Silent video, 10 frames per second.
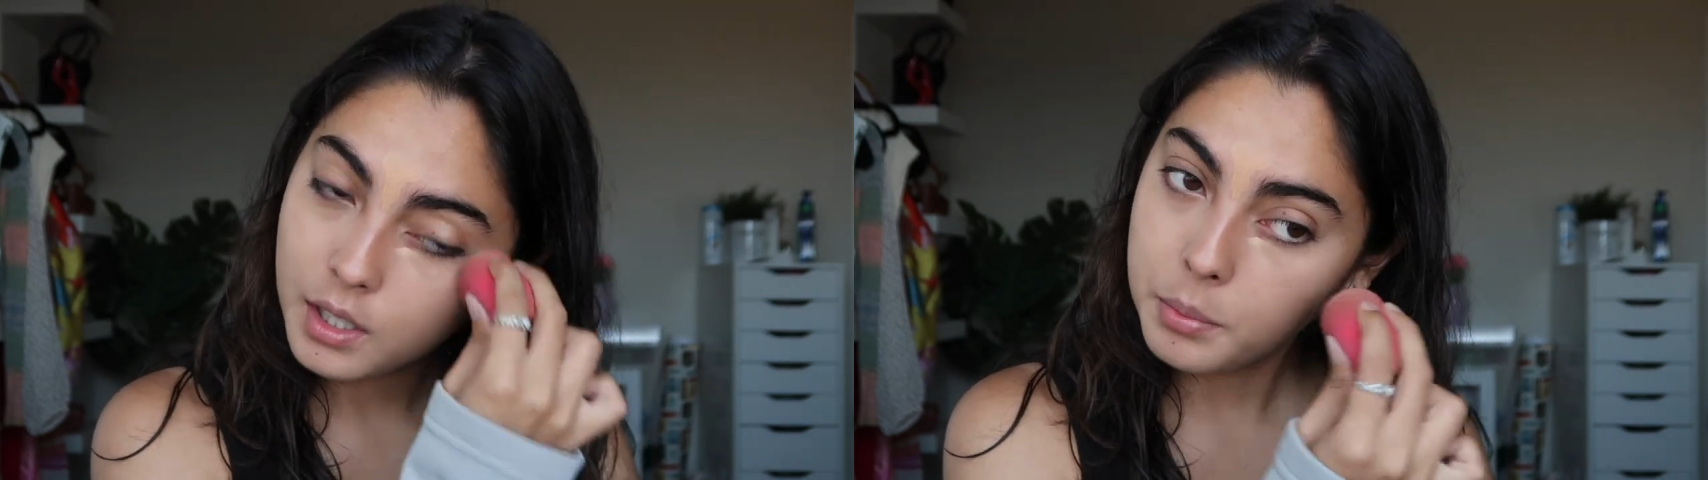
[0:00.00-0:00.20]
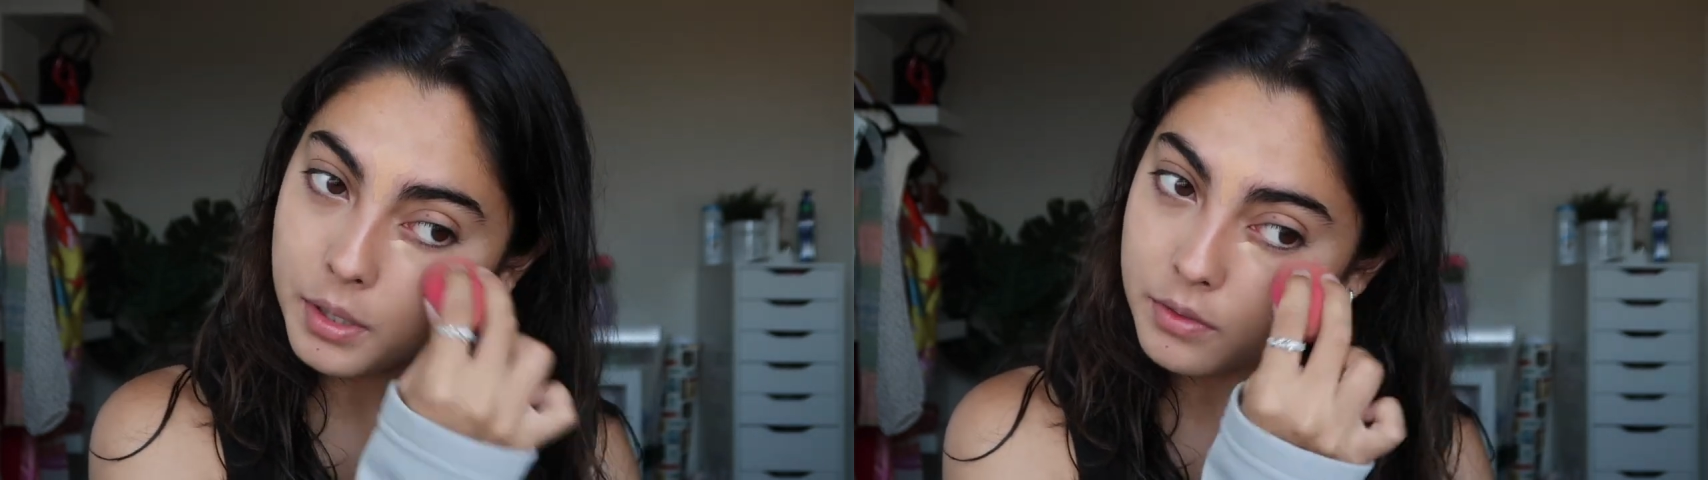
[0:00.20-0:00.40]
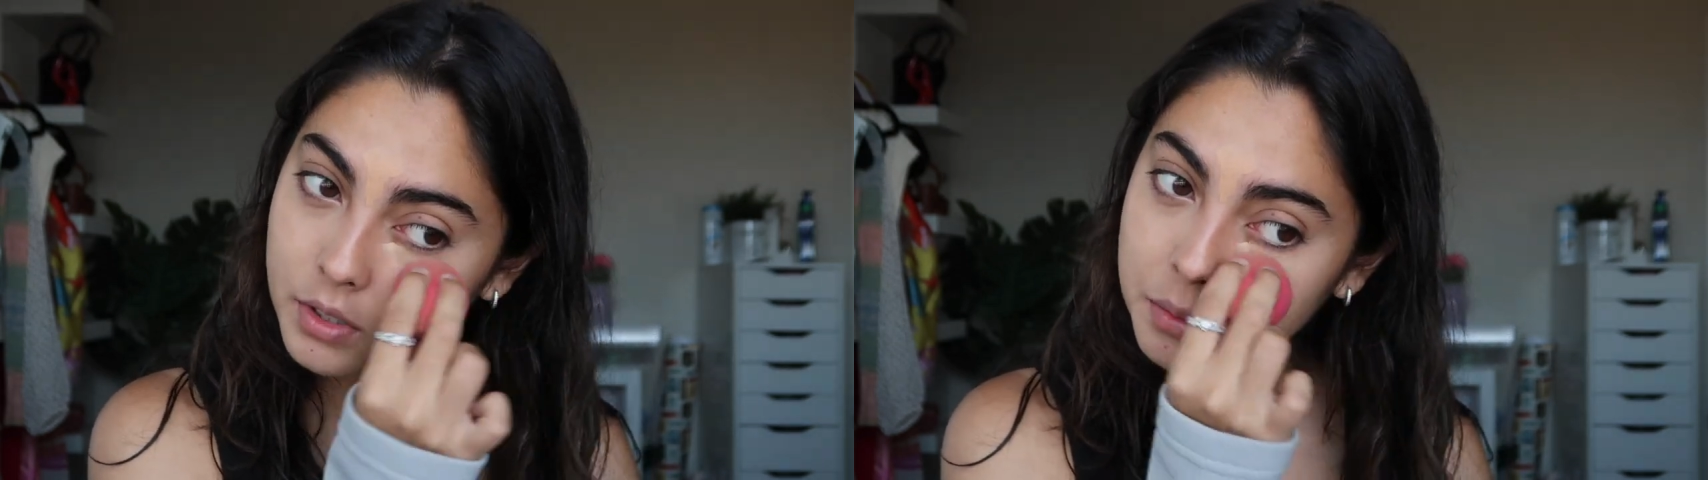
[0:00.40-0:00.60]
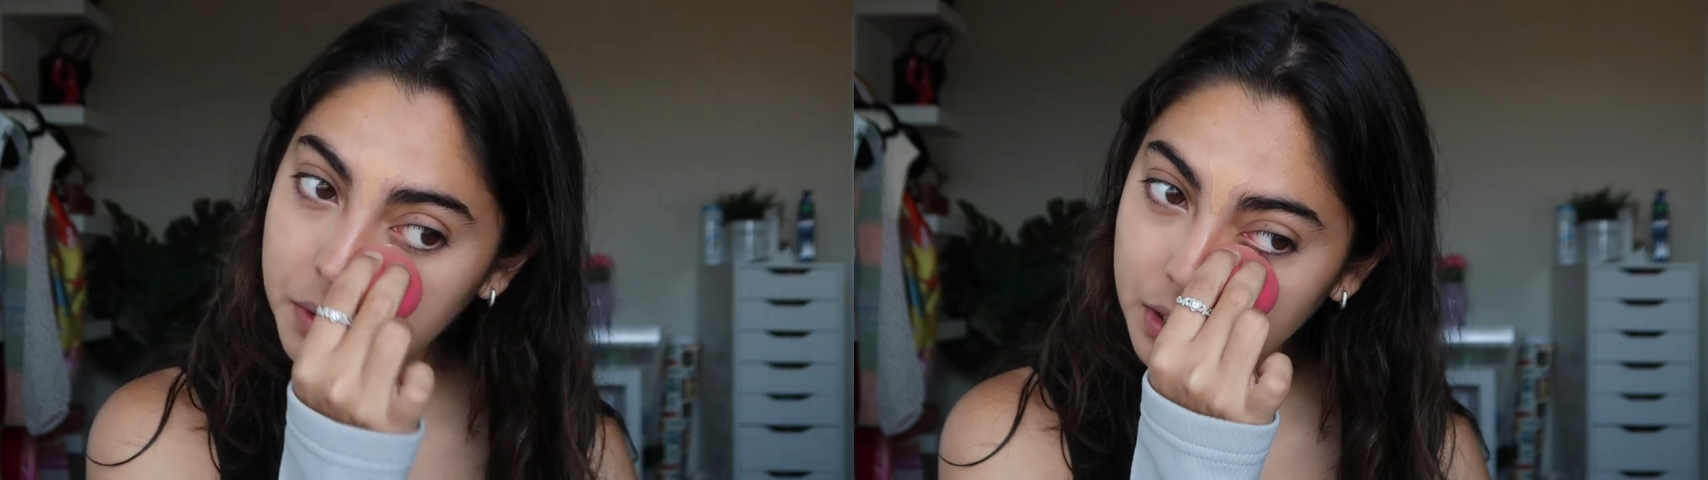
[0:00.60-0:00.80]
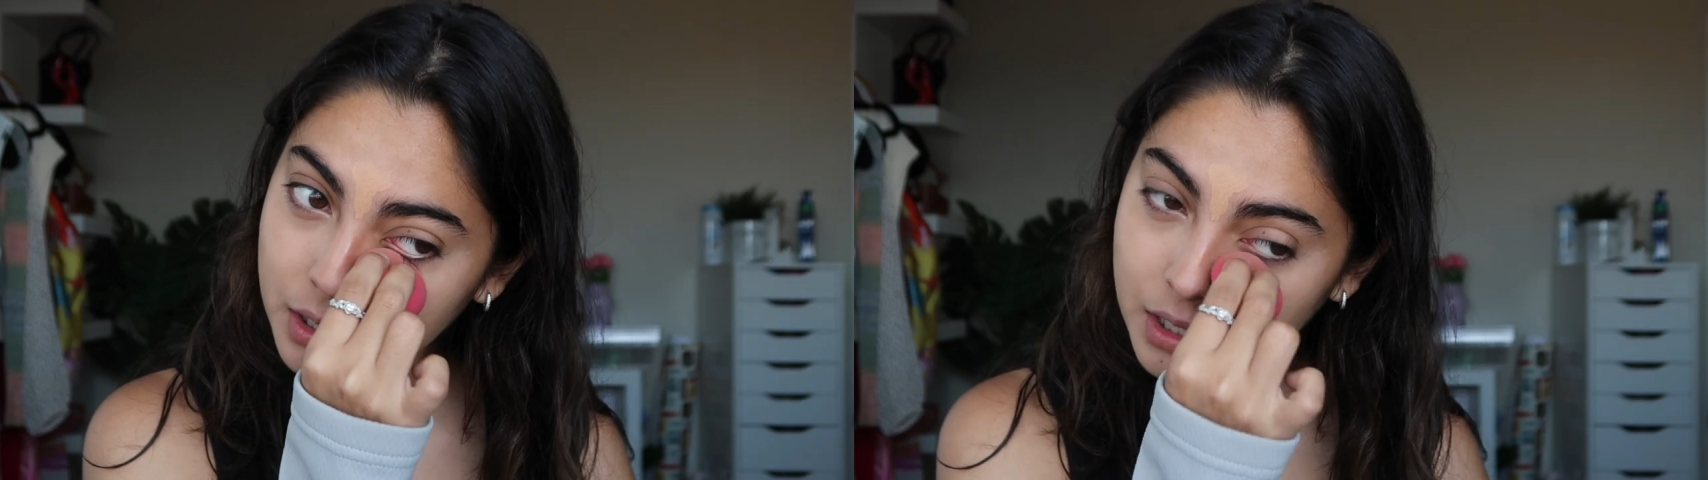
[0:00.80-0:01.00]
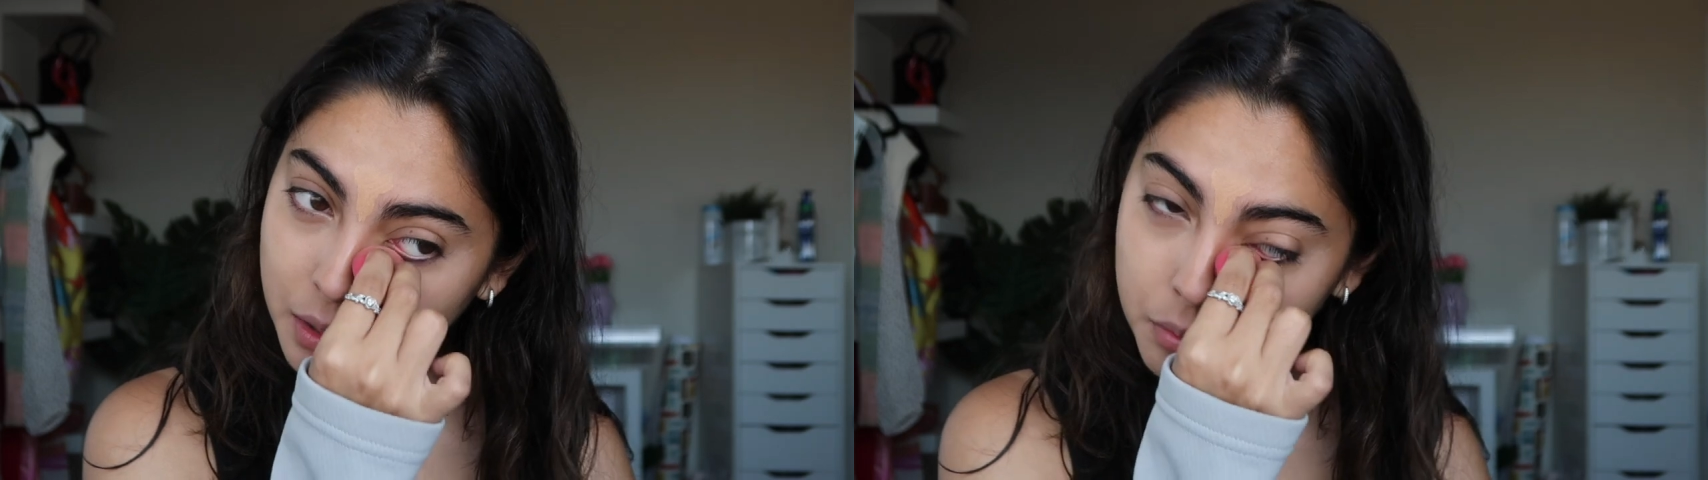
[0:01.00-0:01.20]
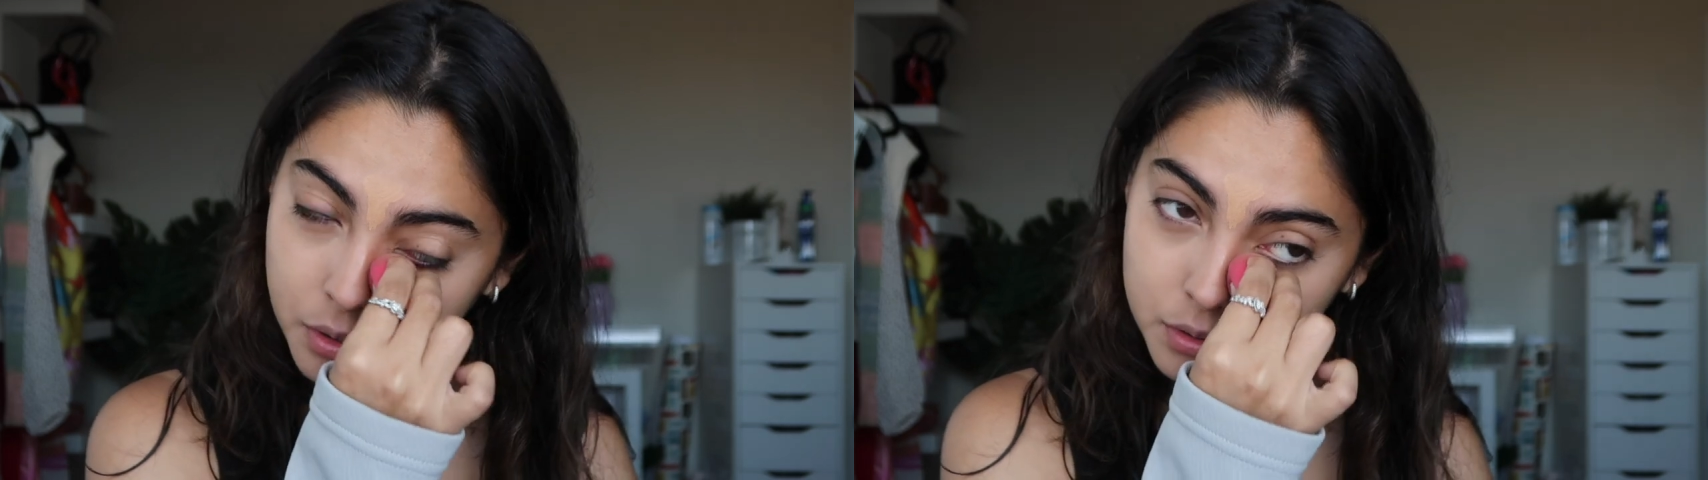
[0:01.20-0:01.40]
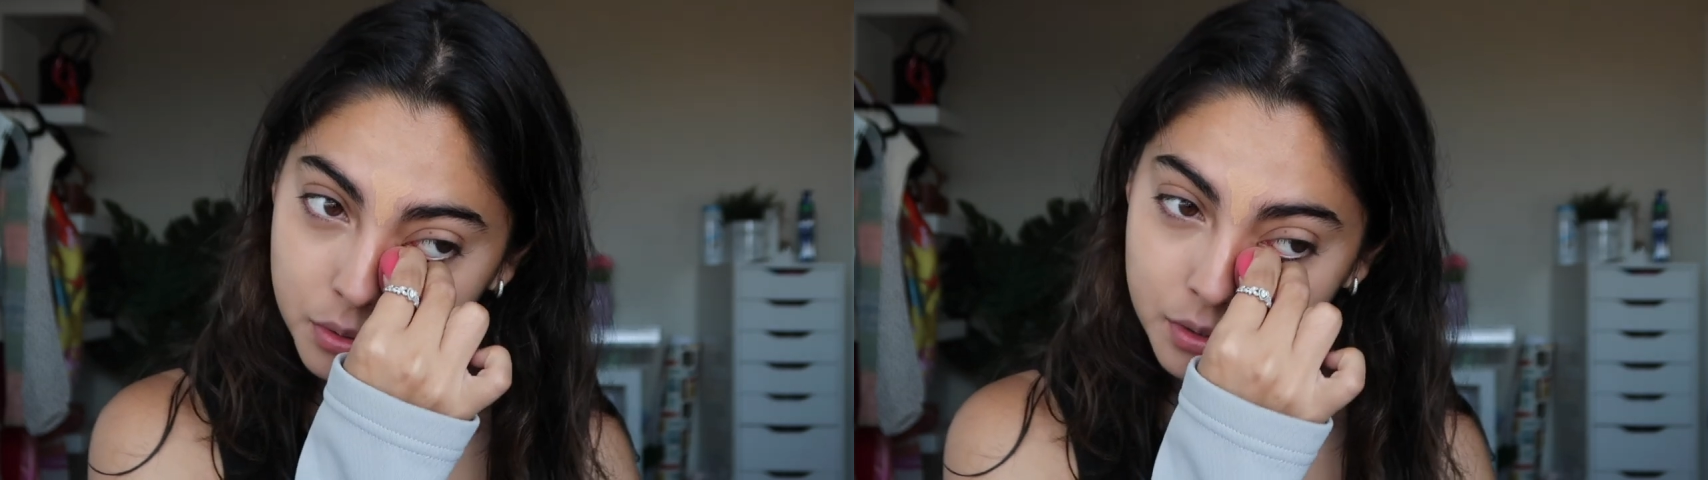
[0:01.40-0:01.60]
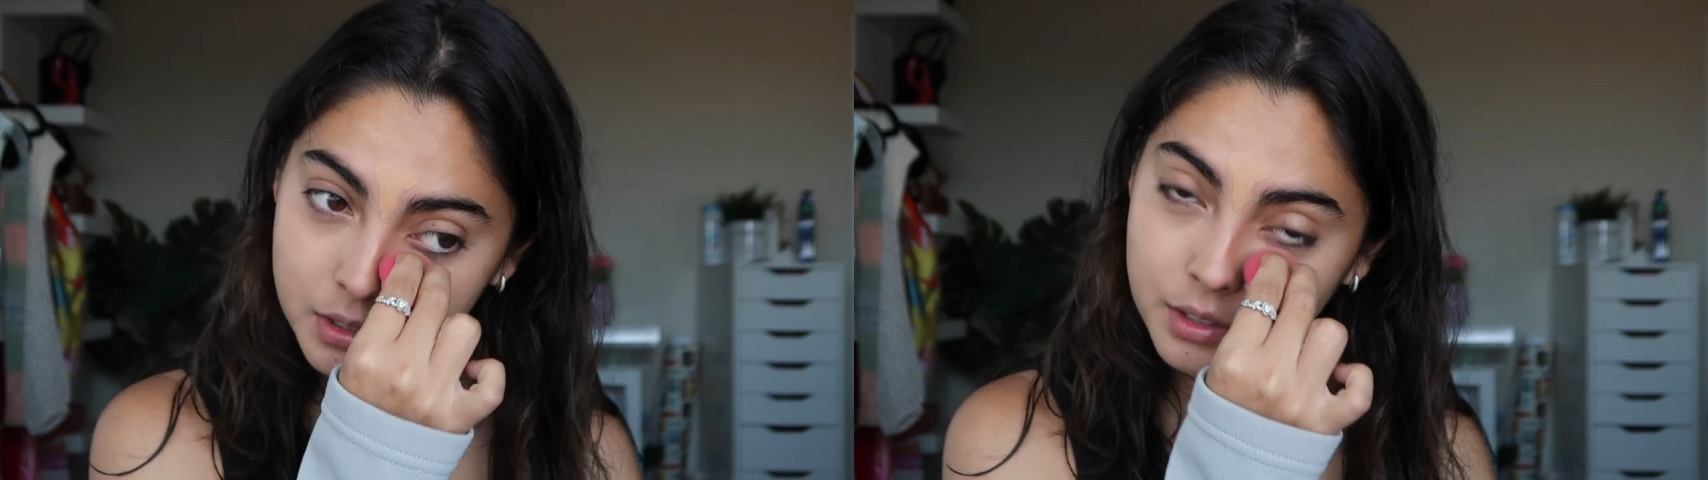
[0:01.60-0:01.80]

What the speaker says: but I've just been leaning more towards